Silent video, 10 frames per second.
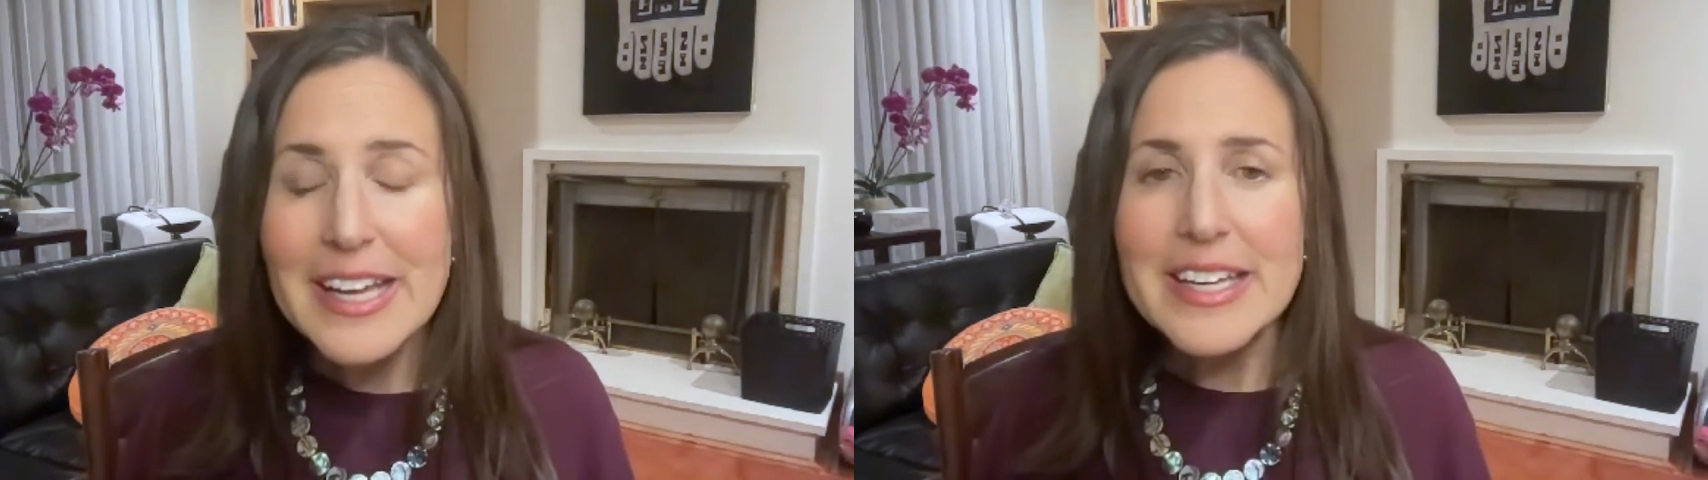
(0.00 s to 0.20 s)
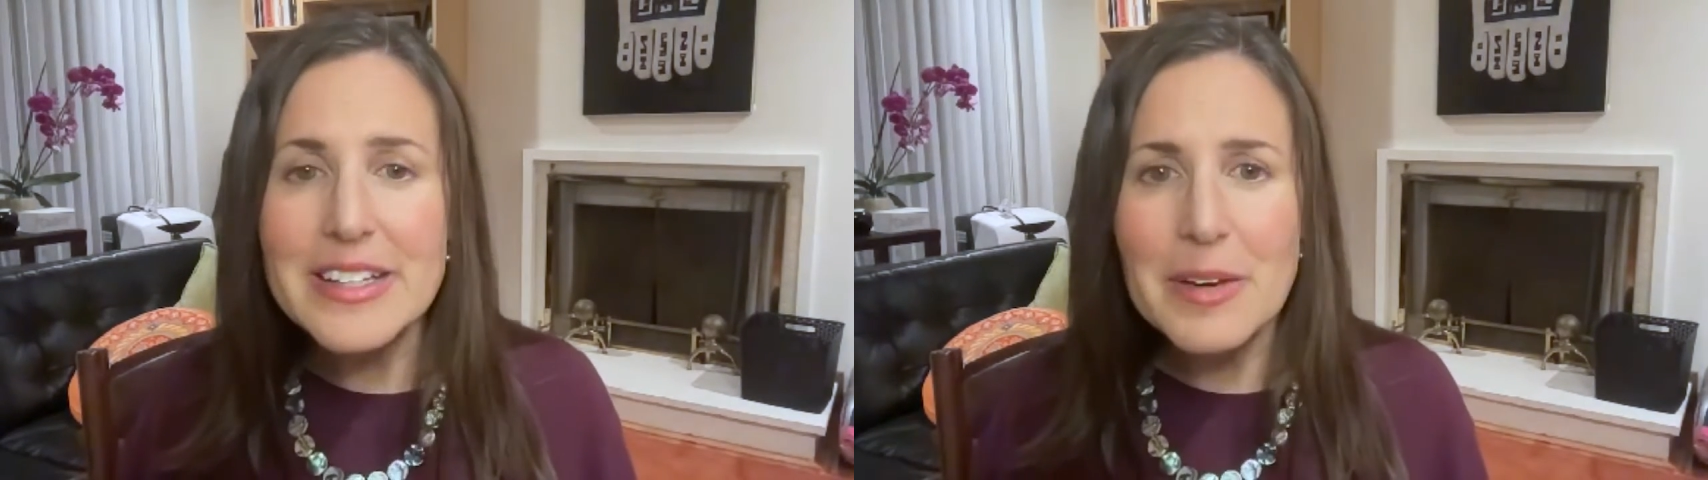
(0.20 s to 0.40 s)

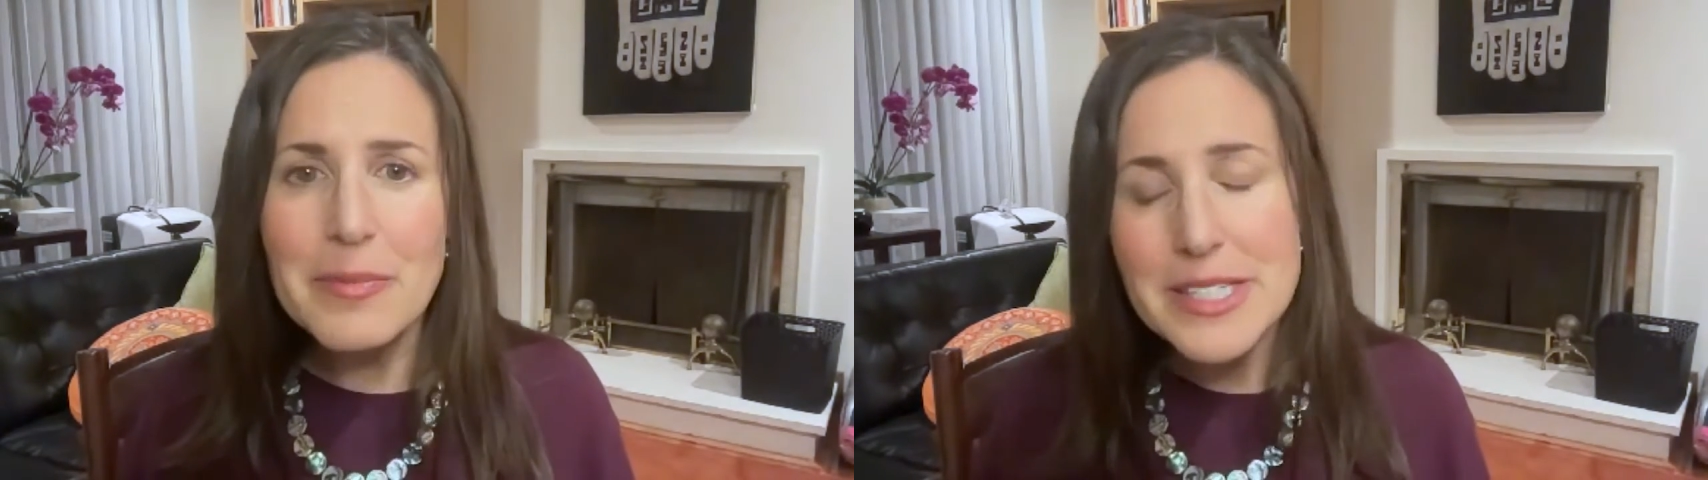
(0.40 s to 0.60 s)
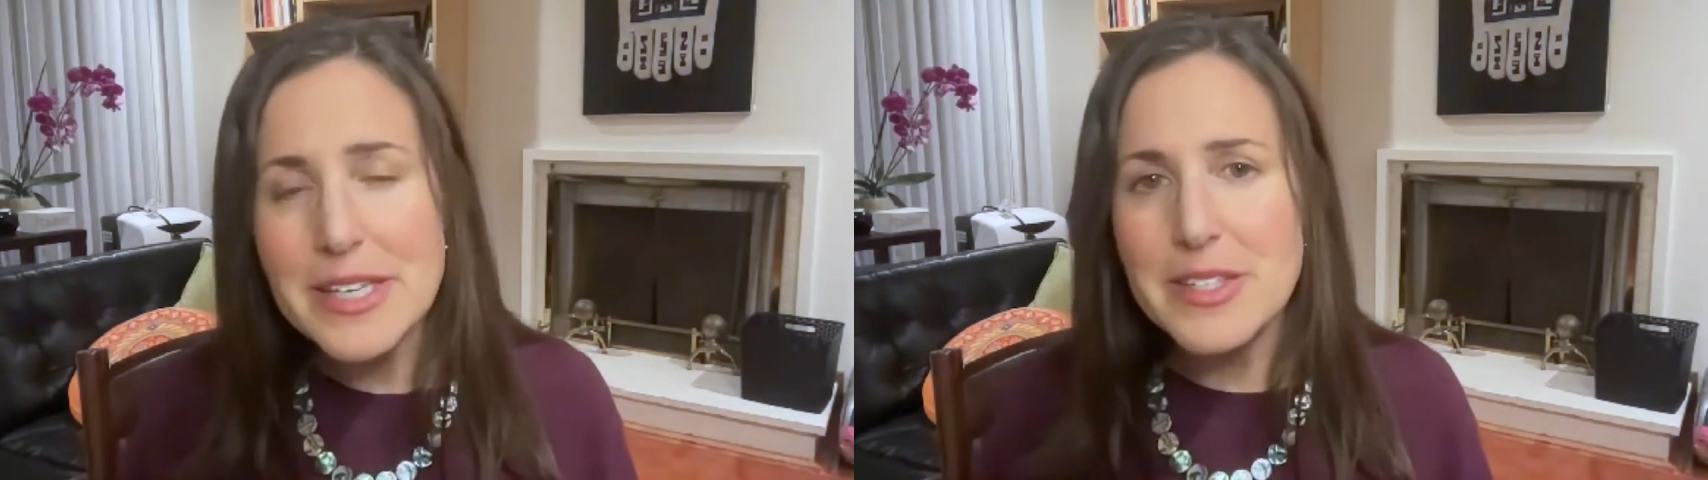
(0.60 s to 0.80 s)
Elon
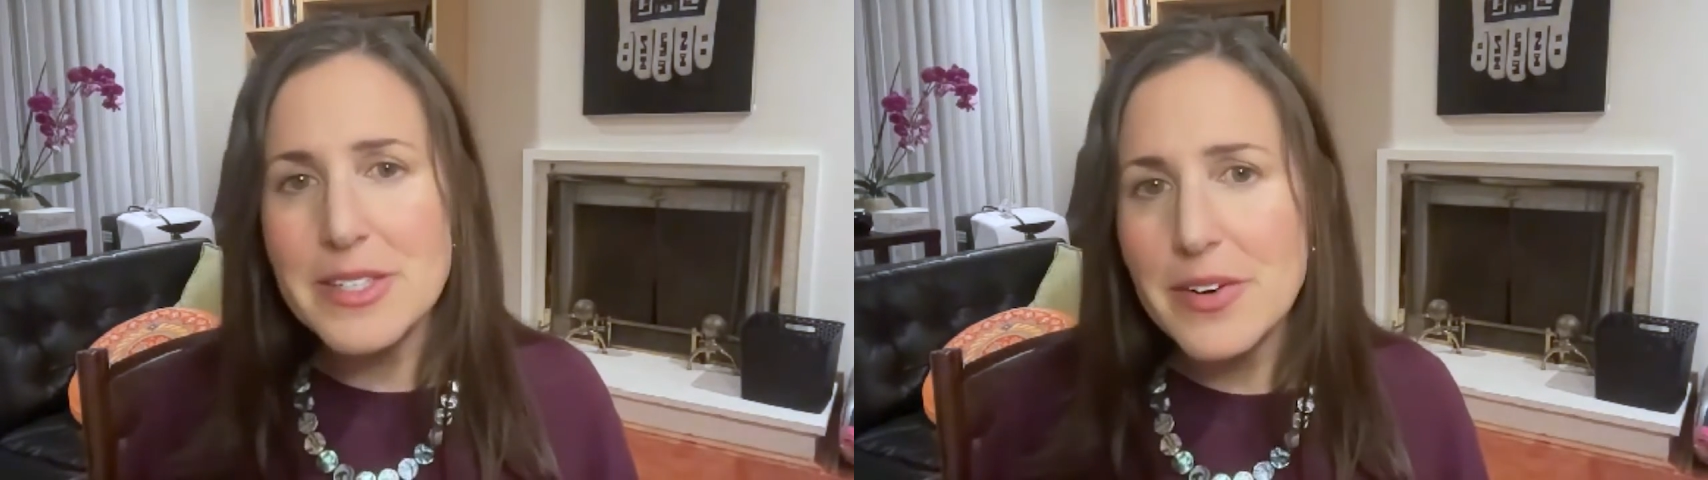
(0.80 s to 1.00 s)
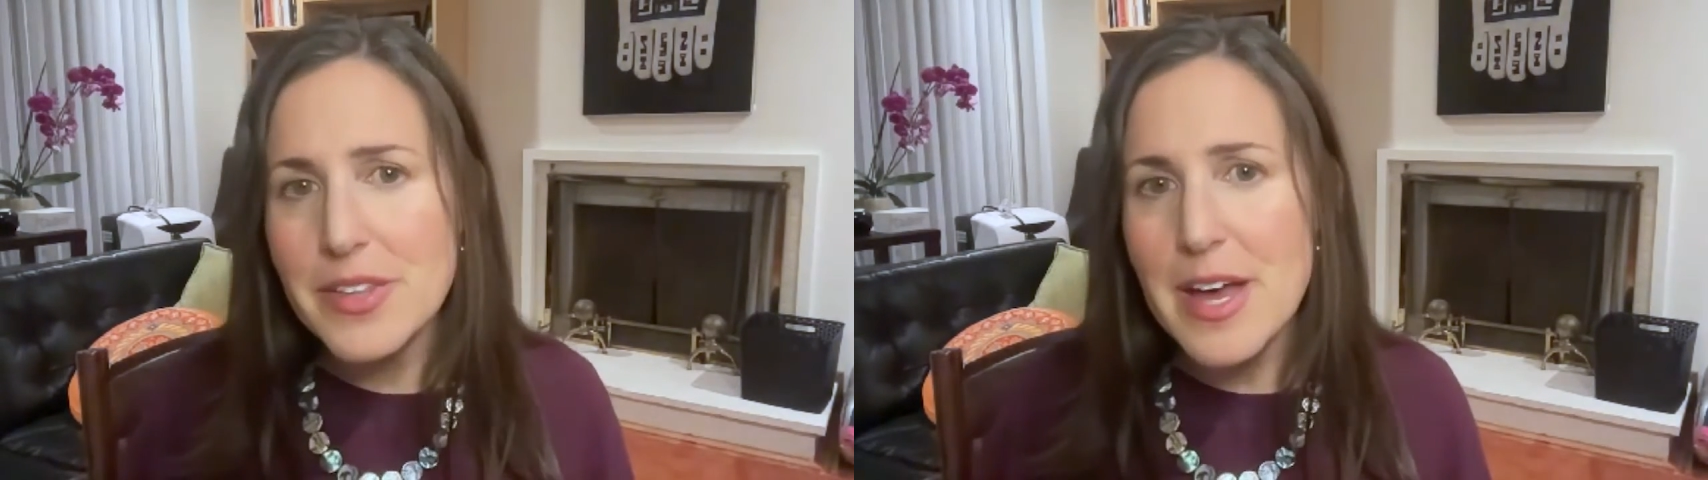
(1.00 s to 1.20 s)
Musk
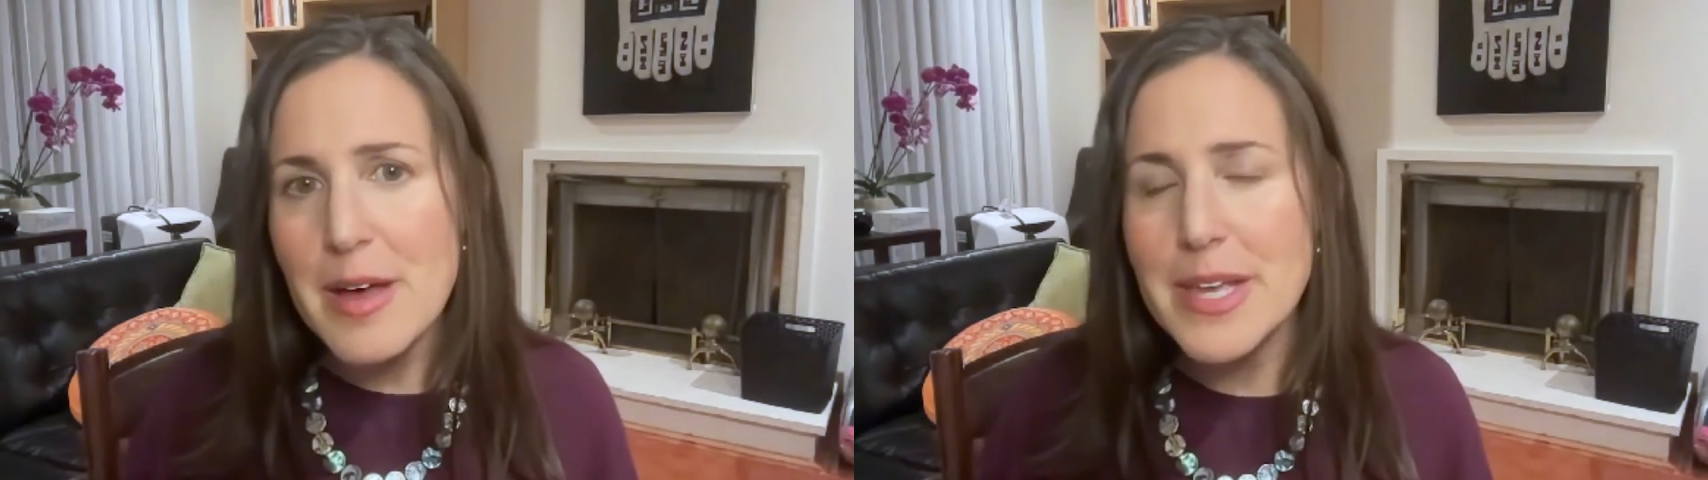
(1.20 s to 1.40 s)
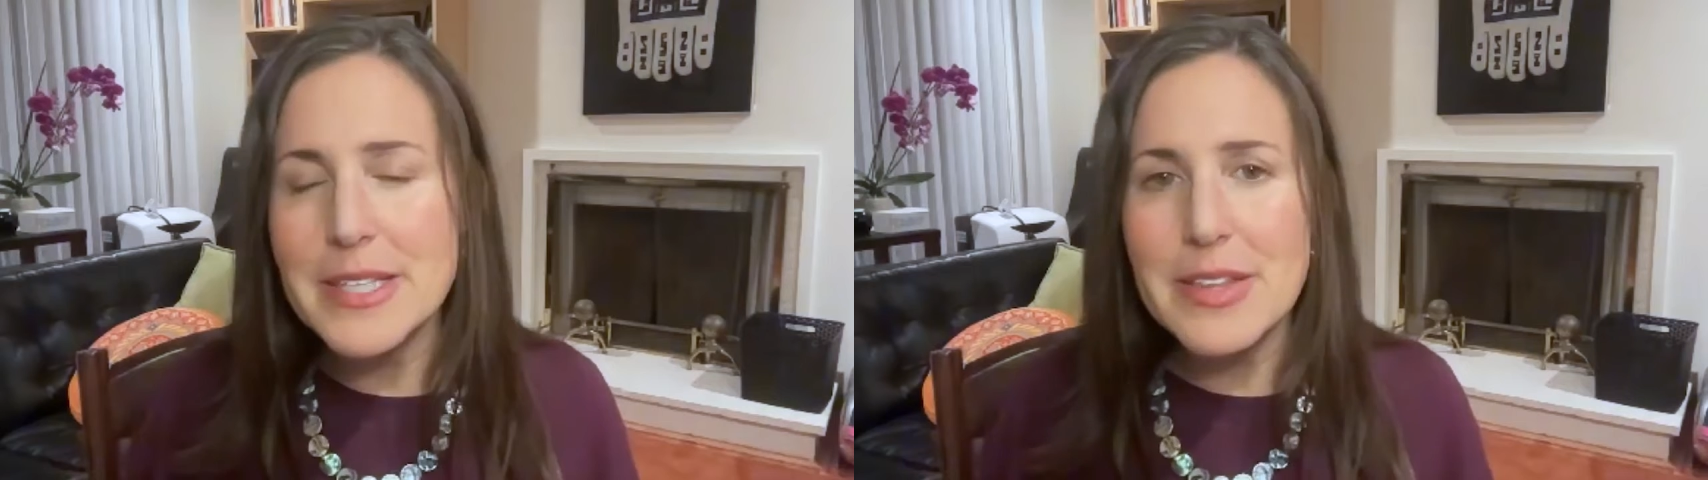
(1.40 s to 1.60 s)
considered them and